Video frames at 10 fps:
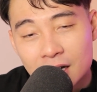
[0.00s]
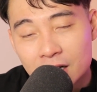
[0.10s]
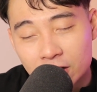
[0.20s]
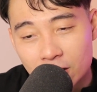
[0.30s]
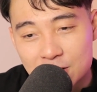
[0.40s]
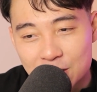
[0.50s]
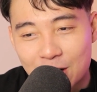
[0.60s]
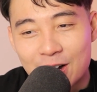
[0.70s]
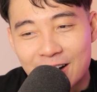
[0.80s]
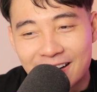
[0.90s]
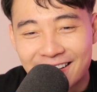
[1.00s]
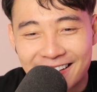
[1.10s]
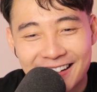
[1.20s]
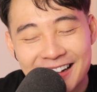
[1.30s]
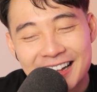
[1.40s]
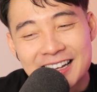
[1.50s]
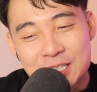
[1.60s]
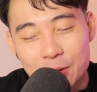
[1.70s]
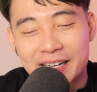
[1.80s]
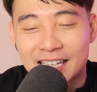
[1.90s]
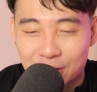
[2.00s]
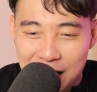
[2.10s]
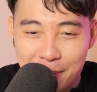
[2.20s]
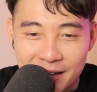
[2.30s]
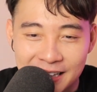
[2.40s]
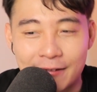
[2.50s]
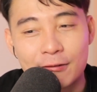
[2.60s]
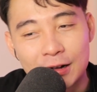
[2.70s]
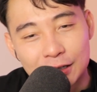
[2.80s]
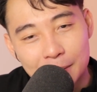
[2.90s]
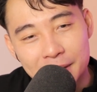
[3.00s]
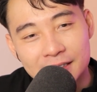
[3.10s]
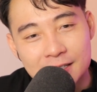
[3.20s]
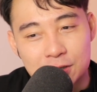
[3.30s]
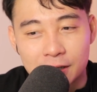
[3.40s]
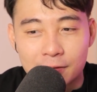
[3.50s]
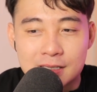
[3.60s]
You know, so we get the ramen, then we went to the Peak District.